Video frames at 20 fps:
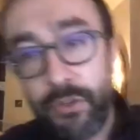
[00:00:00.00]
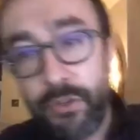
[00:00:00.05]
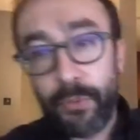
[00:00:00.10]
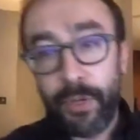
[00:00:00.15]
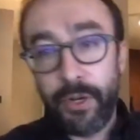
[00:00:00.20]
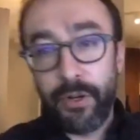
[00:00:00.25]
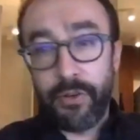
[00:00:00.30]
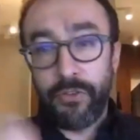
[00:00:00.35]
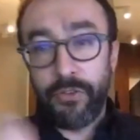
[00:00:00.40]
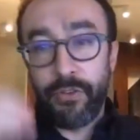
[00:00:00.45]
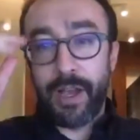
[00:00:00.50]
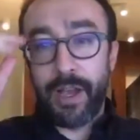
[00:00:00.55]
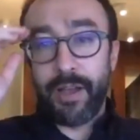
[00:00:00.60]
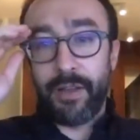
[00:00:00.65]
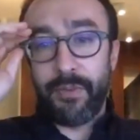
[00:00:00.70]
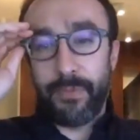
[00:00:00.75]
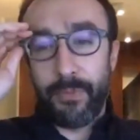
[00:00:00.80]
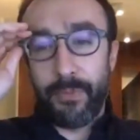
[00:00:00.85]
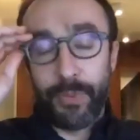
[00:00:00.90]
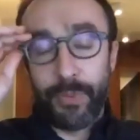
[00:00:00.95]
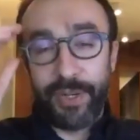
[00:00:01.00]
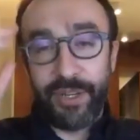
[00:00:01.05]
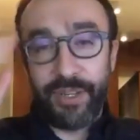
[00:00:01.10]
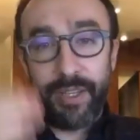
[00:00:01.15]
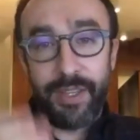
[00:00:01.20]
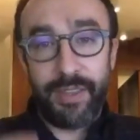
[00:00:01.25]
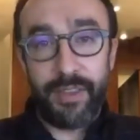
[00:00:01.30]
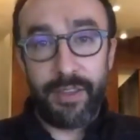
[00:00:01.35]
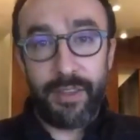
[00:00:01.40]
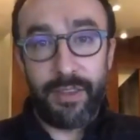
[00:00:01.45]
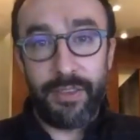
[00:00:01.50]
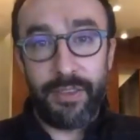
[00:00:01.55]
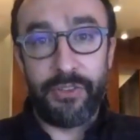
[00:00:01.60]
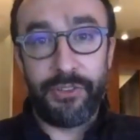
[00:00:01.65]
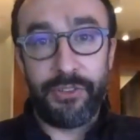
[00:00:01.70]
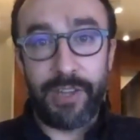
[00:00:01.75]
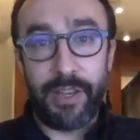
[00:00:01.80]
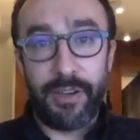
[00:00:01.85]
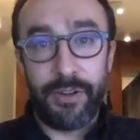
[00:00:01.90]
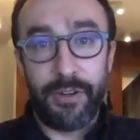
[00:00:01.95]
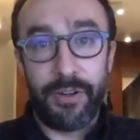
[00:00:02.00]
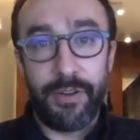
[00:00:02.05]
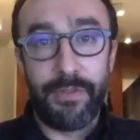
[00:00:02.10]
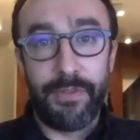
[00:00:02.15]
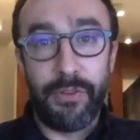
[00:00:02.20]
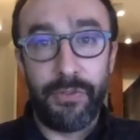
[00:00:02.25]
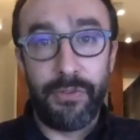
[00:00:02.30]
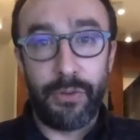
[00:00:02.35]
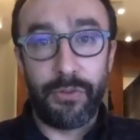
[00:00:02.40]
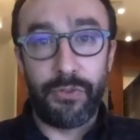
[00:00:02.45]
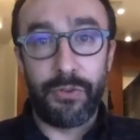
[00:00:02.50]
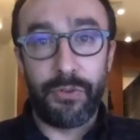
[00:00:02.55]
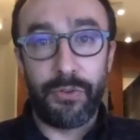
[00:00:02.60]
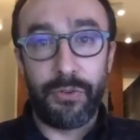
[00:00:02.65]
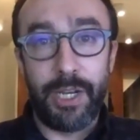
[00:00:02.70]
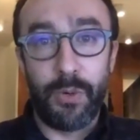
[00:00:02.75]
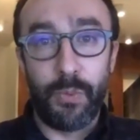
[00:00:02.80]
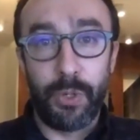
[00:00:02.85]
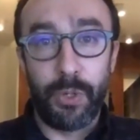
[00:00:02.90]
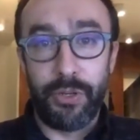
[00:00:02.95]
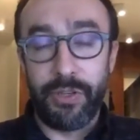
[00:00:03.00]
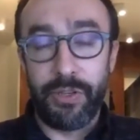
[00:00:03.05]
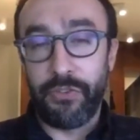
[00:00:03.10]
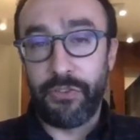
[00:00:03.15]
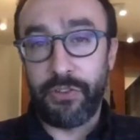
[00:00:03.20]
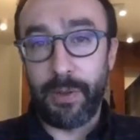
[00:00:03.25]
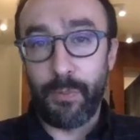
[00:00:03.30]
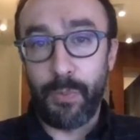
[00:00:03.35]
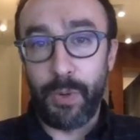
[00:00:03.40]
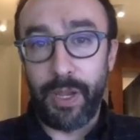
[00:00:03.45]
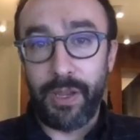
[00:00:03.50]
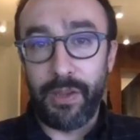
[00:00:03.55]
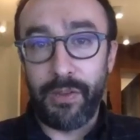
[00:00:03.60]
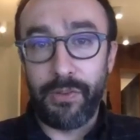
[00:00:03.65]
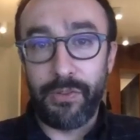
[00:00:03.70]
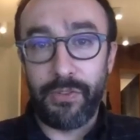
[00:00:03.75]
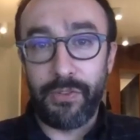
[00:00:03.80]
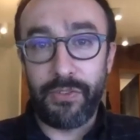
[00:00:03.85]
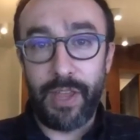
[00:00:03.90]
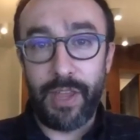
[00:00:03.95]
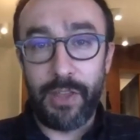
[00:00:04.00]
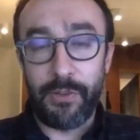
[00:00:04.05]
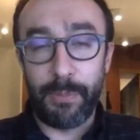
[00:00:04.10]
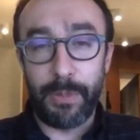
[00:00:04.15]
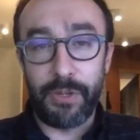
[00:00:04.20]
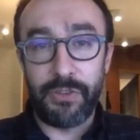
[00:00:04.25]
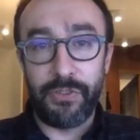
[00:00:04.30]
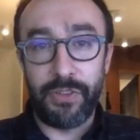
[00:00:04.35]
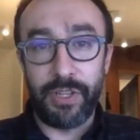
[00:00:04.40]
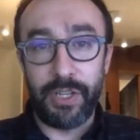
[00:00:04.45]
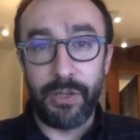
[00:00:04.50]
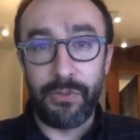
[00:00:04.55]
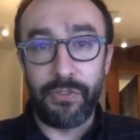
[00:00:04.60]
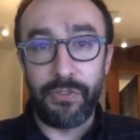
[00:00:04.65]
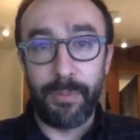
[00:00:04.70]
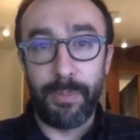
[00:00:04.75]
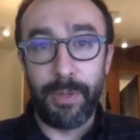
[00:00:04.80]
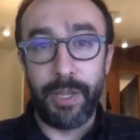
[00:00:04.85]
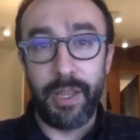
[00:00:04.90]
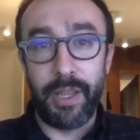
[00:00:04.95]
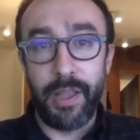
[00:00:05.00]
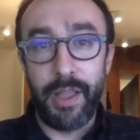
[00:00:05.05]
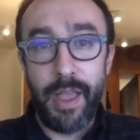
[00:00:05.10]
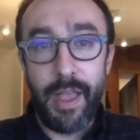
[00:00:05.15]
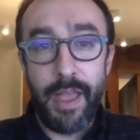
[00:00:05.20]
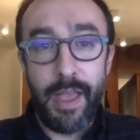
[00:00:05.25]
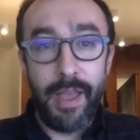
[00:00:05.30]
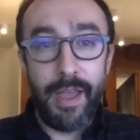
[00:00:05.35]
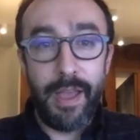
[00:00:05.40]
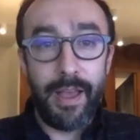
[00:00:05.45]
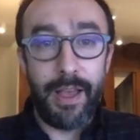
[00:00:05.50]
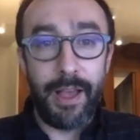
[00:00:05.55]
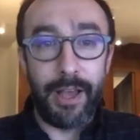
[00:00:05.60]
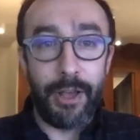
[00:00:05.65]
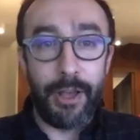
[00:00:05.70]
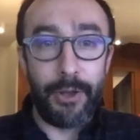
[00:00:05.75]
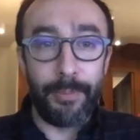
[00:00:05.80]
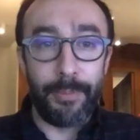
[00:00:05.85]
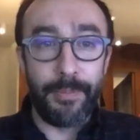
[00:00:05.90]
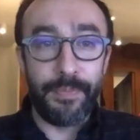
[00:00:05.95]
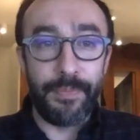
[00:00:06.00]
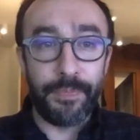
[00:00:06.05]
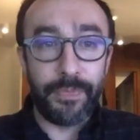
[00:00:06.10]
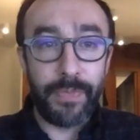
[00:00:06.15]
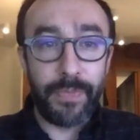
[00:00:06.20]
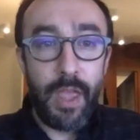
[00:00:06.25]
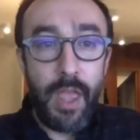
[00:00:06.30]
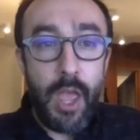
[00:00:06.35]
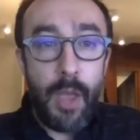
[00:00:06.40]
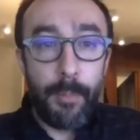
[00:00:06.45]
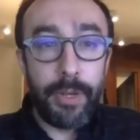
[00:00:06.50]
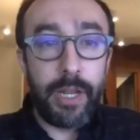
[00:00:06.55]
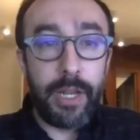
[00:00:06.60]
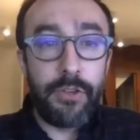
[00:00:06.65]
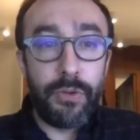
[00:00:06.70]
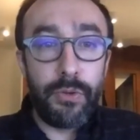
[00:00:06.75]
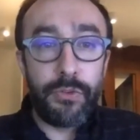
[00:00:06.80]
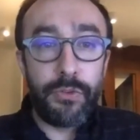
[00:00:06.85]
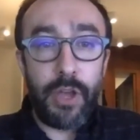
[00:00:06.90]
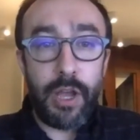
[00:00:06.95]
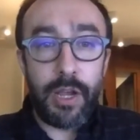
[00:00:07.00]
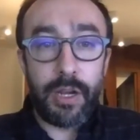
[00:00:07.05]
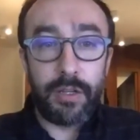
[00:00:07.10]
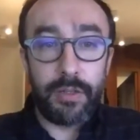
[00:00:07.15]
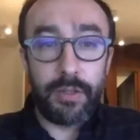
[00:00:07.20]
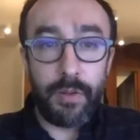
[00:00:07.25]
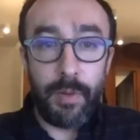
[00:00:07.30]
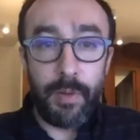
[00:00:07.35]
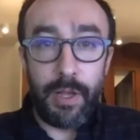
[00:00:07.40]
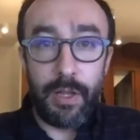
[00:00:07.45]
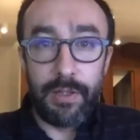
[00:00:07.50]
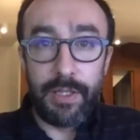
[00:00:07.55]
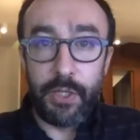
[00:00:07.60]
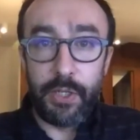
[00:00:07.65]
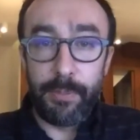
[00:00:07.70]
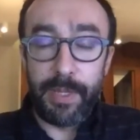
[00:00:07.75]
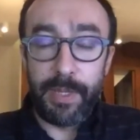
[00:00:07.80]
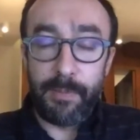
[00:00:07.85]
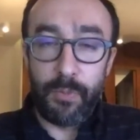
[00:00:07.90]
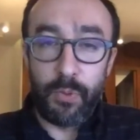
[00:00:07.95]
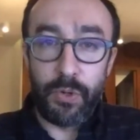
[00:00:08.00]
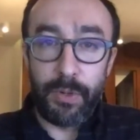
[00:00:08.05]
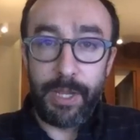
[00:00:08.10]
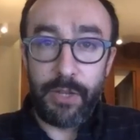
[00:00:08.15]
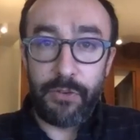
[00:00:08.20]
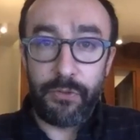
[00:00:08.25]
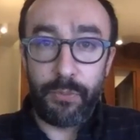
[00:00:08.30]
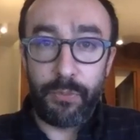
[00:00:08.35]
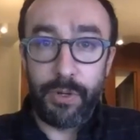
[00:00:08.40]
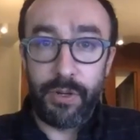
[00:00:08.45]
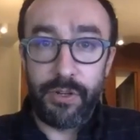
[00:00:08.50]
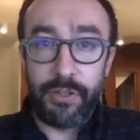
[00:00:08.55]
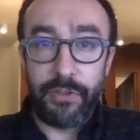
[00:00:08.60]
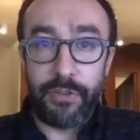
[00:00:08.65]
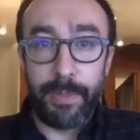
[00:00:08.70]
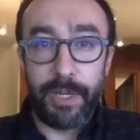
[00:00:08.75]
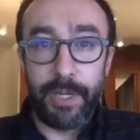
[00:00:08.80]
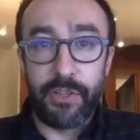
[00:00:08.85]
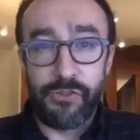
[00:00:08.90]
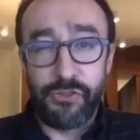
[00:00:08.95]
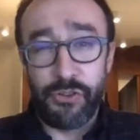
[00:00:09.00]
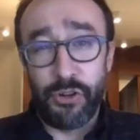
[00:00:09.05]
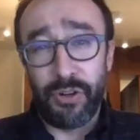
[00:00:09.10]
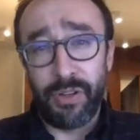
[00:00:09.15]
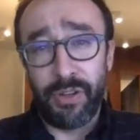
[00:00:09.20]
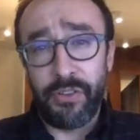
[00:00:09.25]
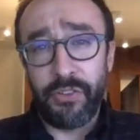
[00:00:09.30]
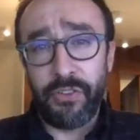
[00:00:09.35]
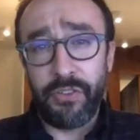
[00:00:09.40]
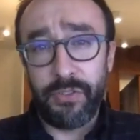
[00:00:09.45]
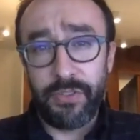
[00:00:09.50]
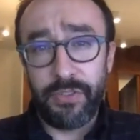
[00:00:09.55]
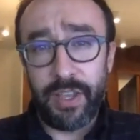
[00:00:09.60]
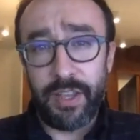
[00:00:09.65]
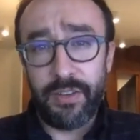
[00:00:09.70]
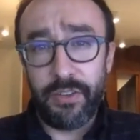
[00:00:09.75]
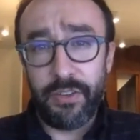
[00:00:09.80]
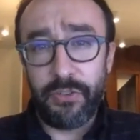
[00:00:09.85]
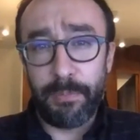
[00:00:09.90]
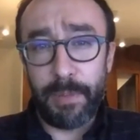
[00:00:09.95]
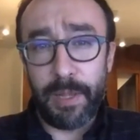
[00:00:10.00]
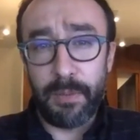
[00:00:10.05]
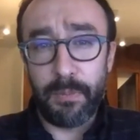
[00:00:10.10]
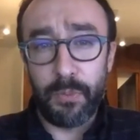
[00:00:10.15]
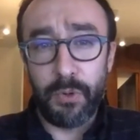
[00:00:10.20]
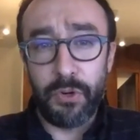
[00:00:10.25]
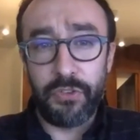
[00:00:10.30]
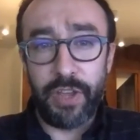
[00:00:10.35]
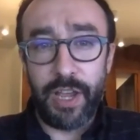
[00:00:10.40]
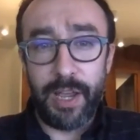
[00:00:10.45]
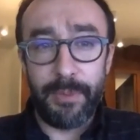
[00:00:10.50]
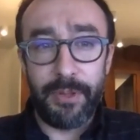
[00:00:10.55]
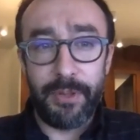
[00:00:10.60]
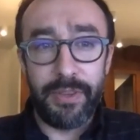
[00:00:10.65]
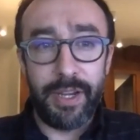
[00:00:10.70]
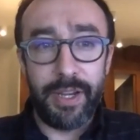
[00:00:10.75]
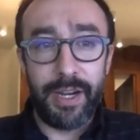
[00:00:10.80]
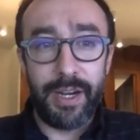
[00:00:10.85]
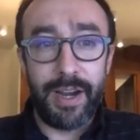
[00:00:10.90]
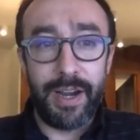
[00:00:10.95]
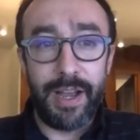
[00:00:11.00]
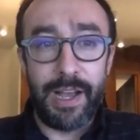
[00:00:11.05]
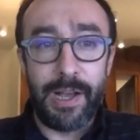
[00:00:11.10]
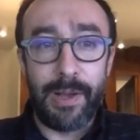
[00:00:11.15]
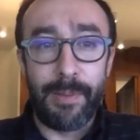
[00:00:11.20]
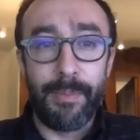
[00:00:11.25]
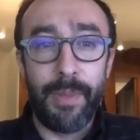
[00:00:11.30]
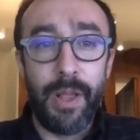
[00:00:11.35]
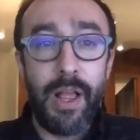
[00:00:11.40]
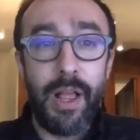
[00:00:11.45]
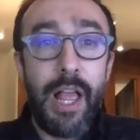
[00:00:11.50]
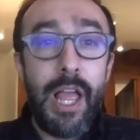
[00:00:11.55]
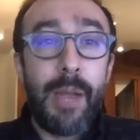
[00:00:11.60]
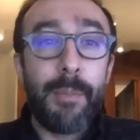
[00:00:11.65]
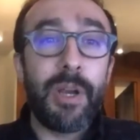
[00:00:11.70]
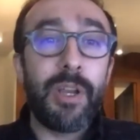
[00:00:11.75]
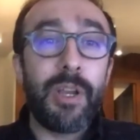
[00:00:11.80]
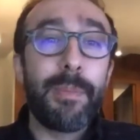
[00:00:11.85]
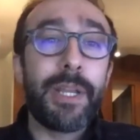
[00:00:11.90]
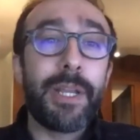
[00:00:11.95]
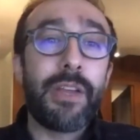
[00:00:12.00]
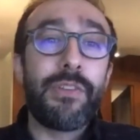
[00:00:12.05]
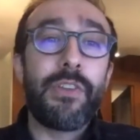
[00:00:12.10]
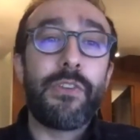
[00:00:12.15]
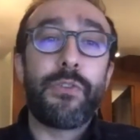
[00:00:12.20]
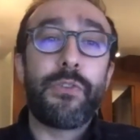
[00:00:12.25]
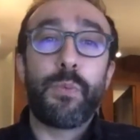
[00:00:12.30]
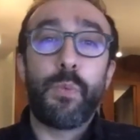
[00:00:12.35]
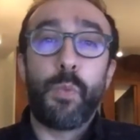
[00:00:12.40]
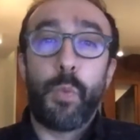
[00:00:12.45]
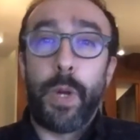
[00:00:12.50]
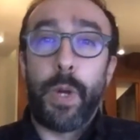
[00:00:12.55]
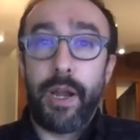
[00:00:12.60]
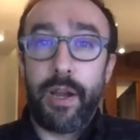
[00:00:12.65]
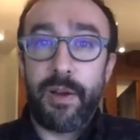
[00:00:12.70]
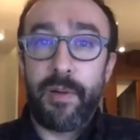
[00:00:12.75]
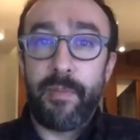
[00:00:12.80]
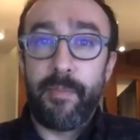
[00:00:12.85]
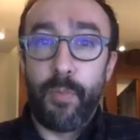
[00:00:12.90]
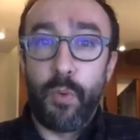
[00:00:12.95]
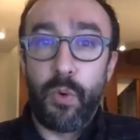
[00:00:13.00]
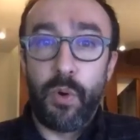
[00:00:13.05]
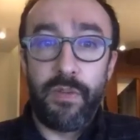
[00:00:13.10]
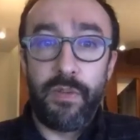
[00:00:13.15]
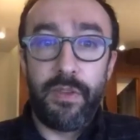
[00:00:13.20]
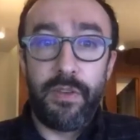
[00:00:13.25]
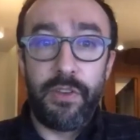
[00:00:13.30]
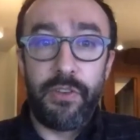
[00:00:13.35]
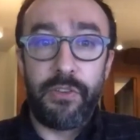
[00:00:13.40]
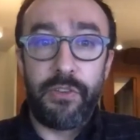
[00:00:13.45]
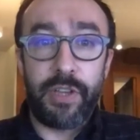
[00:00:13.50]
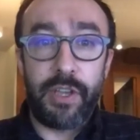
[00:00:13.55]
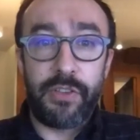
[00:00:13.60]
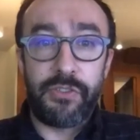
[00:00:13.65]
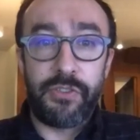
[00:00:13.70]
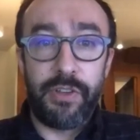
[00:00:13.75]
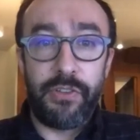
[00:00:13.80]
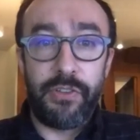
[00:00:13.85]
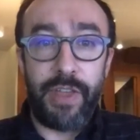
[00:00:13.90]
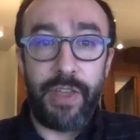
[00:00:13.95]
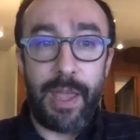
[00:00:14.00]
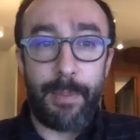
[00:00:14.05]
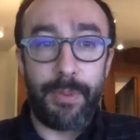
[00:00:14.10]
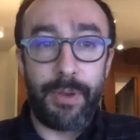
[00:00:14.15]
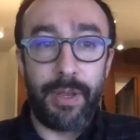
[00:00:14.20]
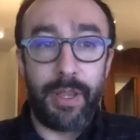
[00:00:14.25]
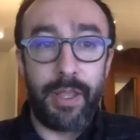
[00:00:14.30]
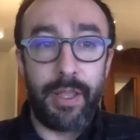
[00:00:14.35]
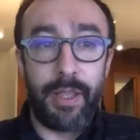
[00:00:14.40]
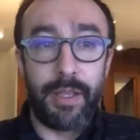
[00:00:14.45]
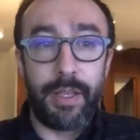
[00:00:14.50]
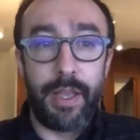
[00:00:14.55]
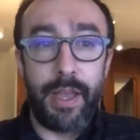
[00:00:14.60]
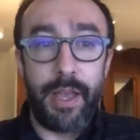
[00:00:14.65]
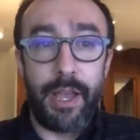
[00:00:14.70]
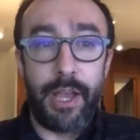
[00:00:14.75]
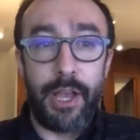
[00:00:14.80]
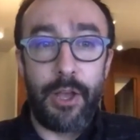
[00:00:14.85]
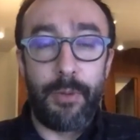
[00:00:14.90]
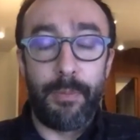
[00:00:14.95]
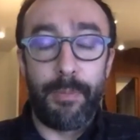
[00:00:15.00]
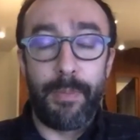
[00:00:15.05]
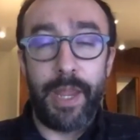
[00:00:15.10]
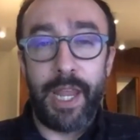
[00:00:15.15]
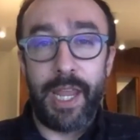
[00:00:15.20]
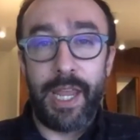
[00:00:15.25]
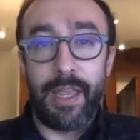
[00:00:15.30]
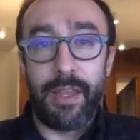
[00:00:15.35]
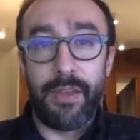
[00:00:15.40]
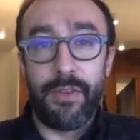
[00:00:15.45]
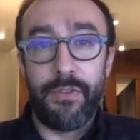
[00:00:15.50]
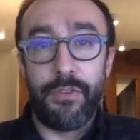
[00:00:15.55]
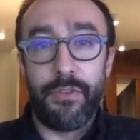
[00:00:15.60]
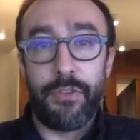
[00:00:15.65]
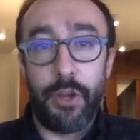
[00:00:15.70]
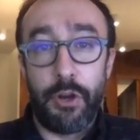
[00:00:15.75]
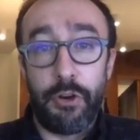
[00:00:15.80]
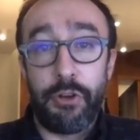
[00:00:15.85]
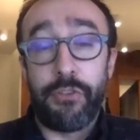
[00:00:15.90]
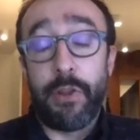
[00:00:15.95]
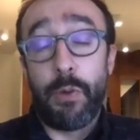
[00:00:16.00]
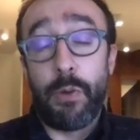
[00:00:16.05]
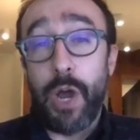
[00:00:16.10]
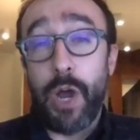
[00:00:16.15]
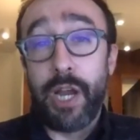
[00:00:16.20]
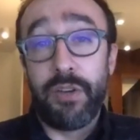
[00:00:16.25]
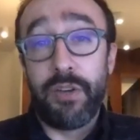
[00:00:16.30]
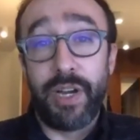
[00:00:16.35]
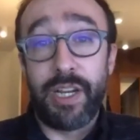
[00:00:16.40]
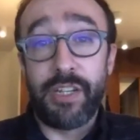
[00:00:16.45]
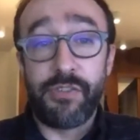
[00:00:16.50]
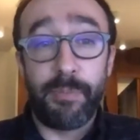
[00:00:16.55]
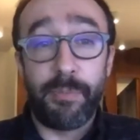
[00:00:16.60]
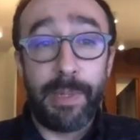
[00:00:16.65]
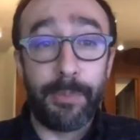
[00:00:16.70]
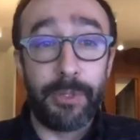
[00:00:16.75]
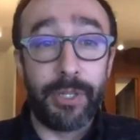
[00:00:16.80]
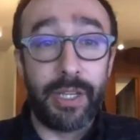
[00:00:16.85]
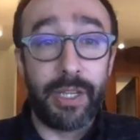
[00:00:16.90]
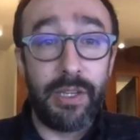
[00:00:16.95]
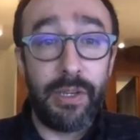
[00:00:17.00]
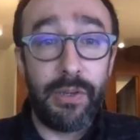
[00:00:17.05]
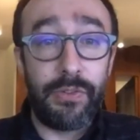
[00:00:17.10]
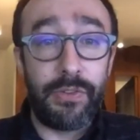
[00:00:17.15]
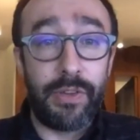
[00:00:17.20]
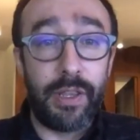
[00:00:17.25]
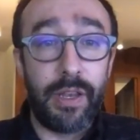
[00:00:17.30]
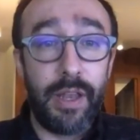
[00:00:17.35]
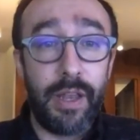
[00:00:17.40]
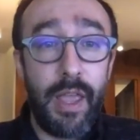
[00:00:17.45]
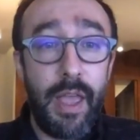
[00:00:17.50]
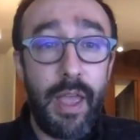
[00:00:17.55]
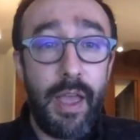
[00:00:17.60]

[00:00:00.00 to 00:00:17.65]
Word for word: Twitter is not really the, the center of the social media world in some ways as much as it used to be. Um, but I do talk a little bit more about Twitter just because journalists tend to spend more time on there, um, partly because it's where more of the discussion is happening. Um, and there is a wide range of people that use it.